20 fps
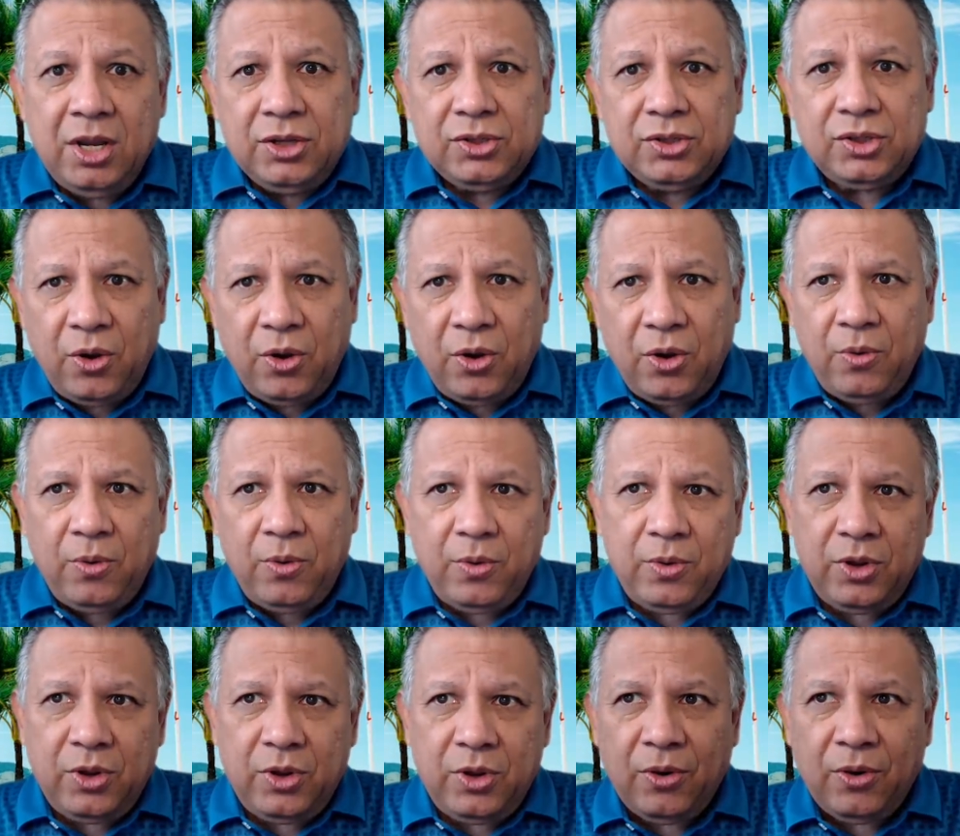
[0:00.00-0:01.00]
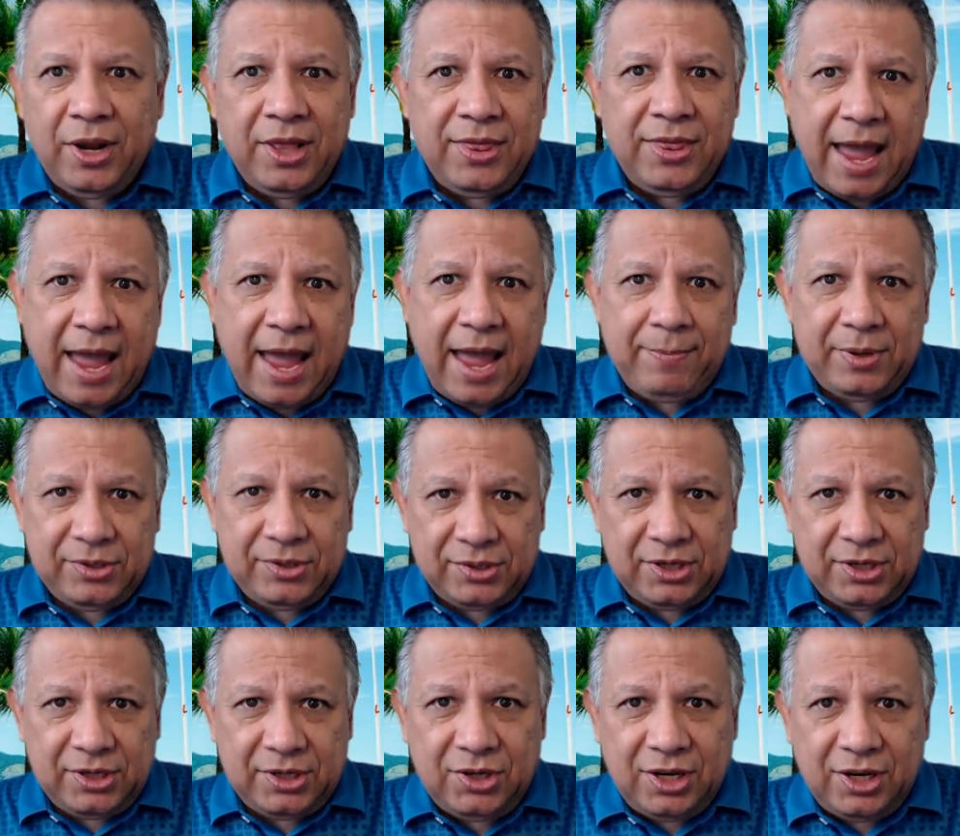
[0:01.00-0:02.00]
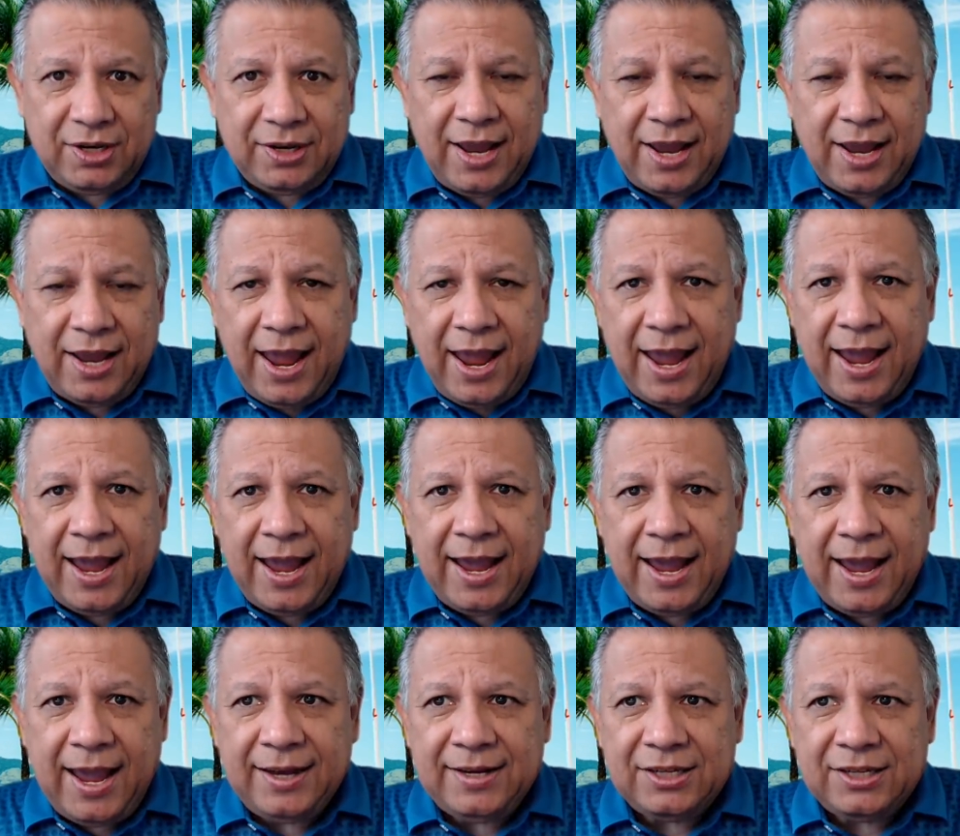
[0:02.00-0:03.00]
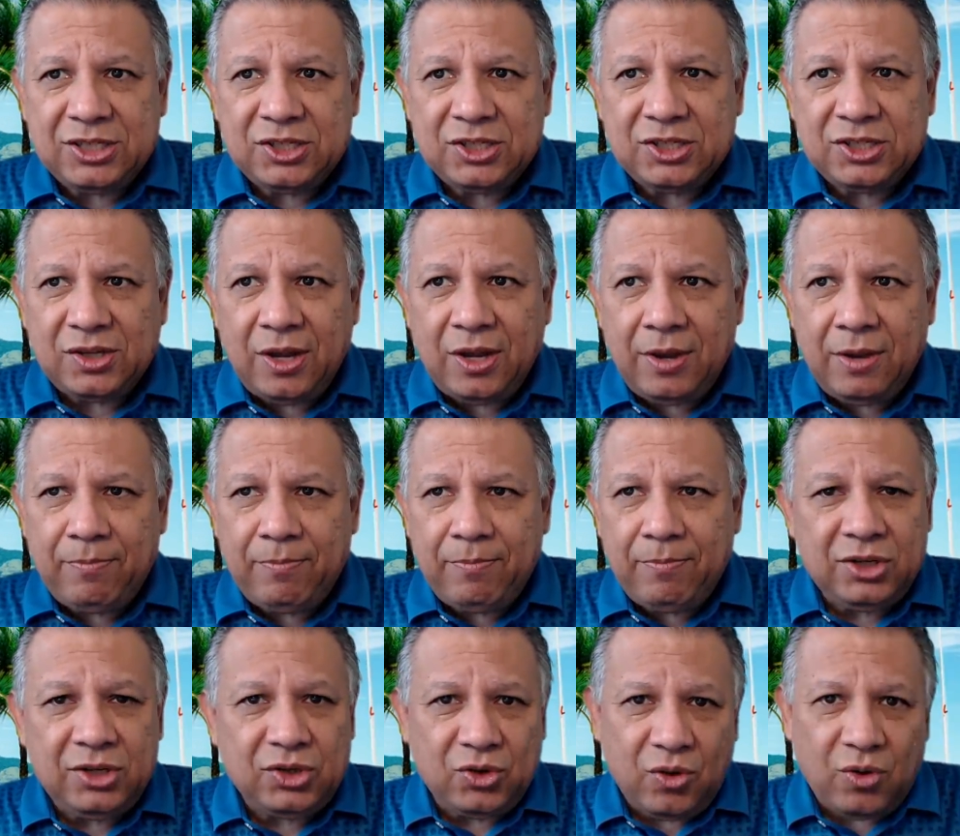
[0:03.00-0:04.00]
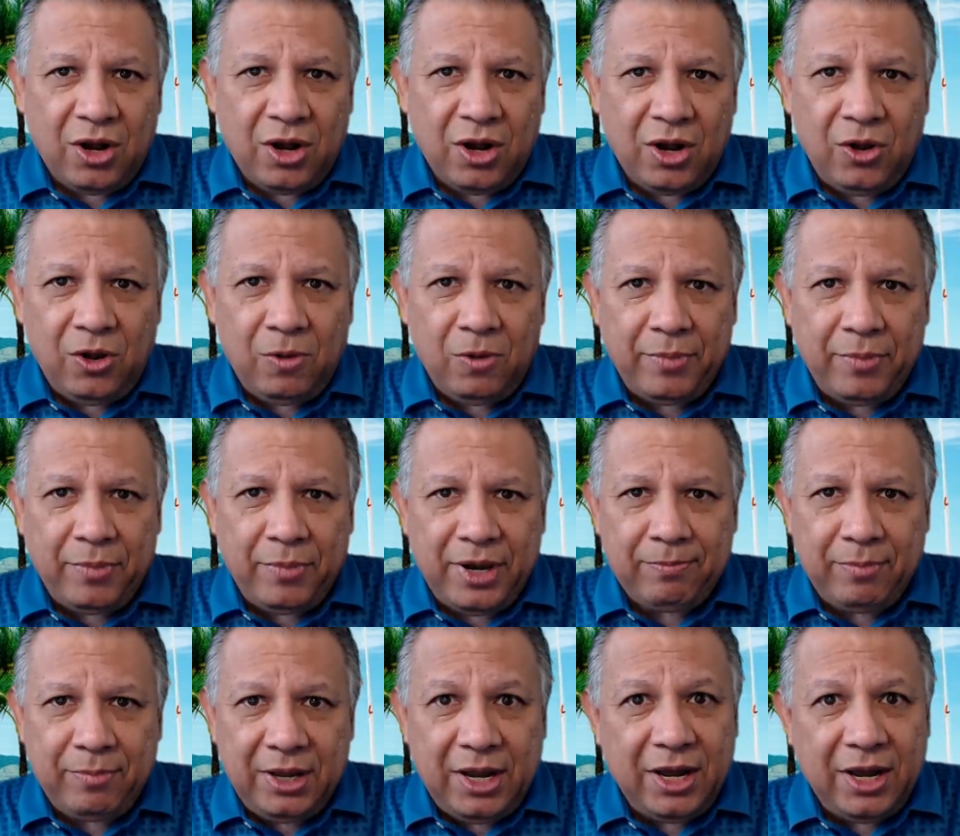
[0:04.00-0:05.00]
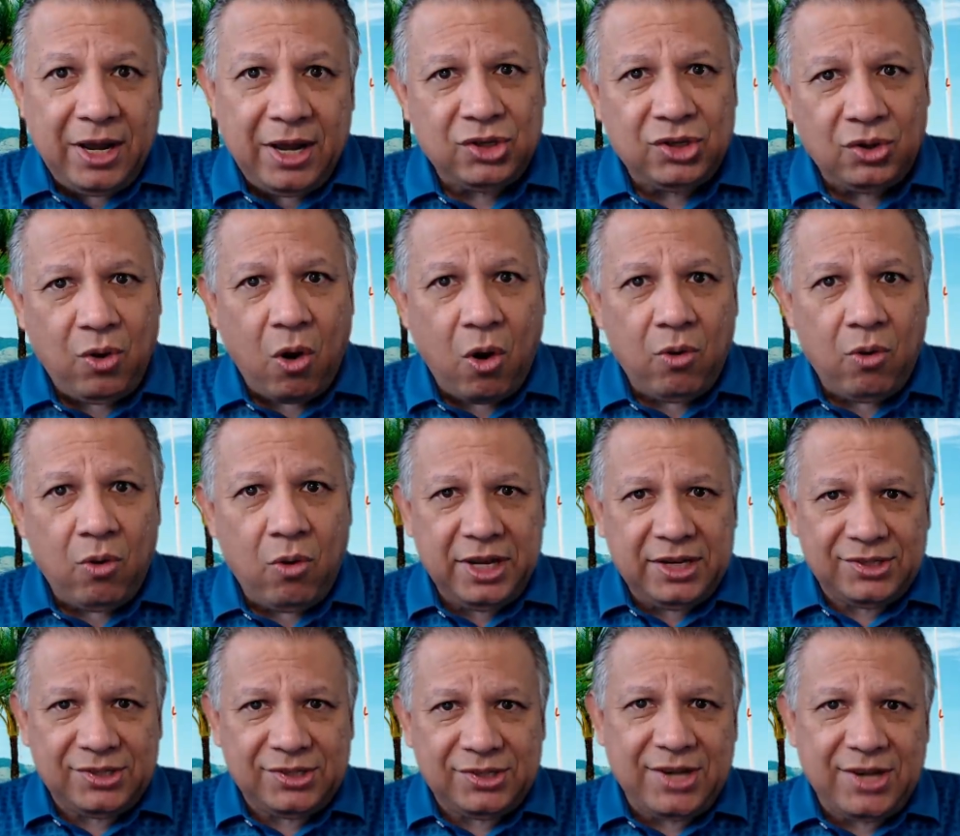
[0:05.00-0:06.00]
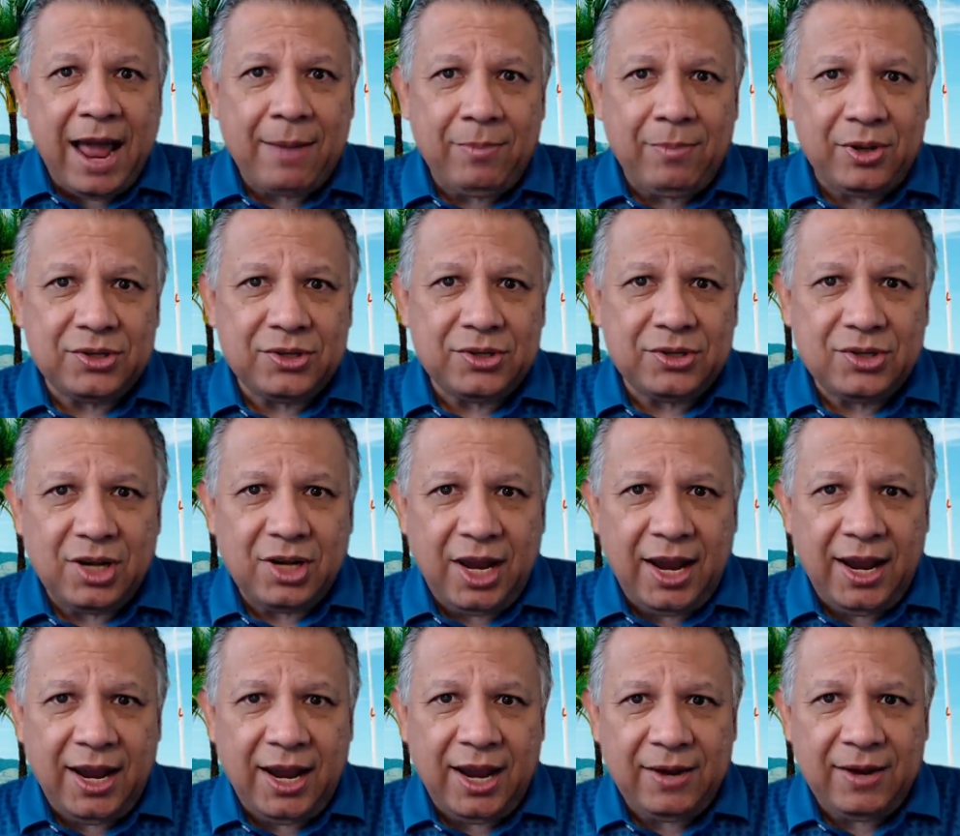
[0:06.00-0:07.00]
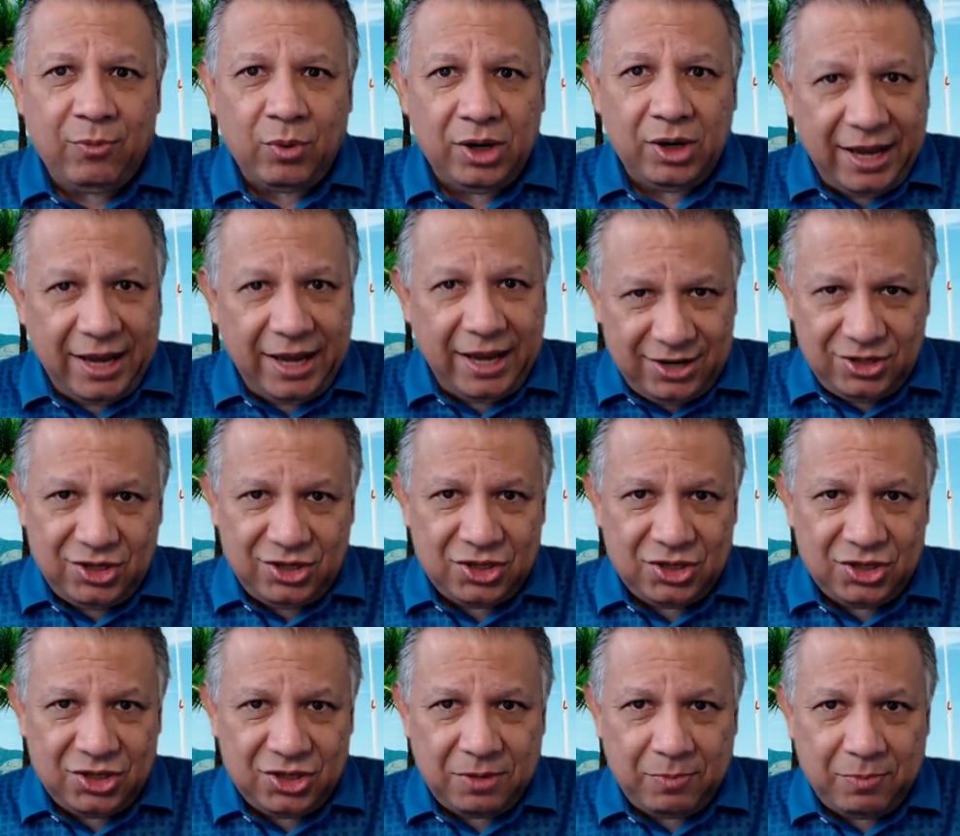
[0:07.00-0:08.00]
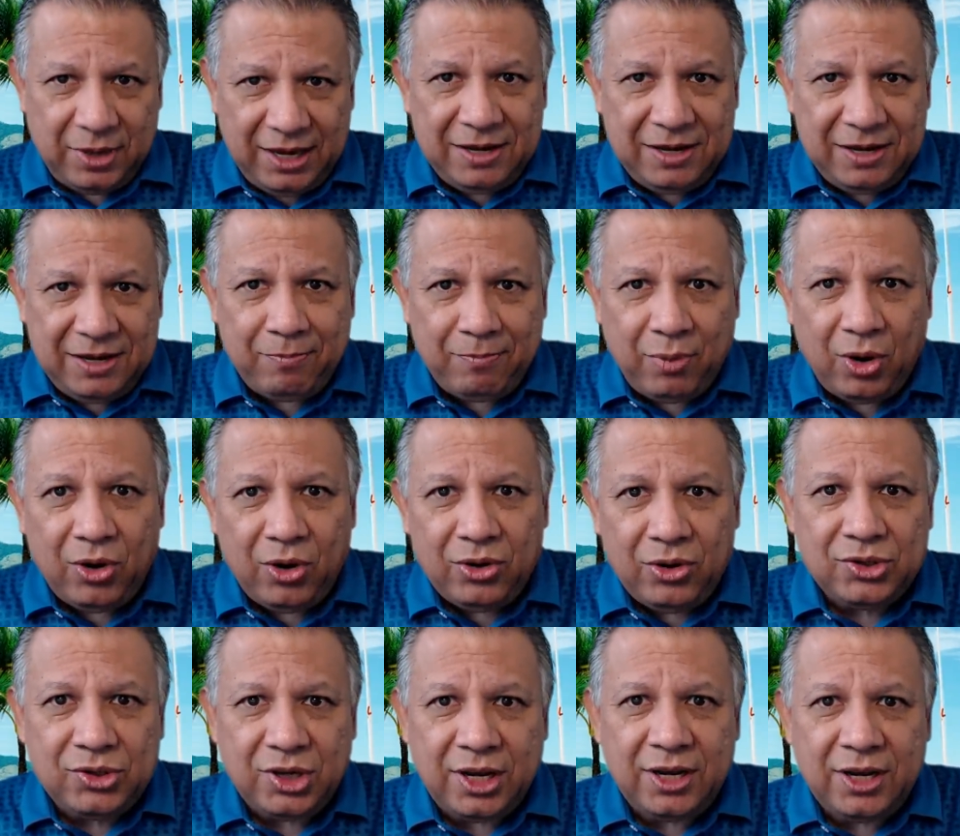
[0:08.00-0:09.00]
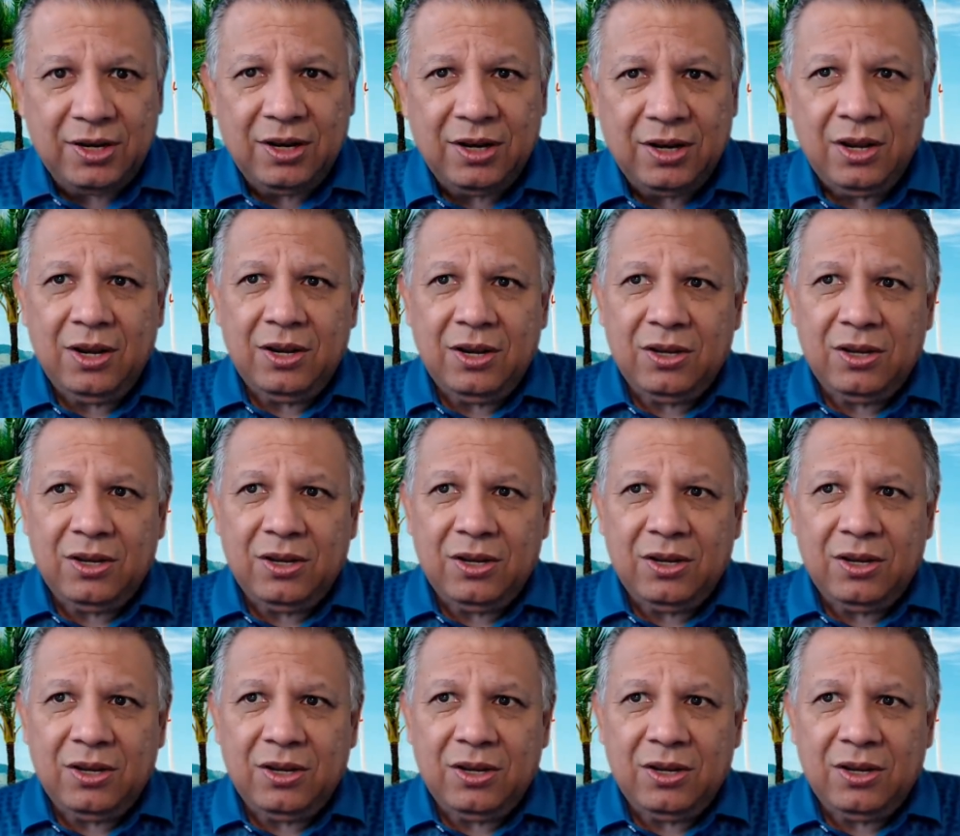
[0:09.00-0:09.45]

So you're in that position, and it's uh, been a struggle, but because you already established a relationship in person,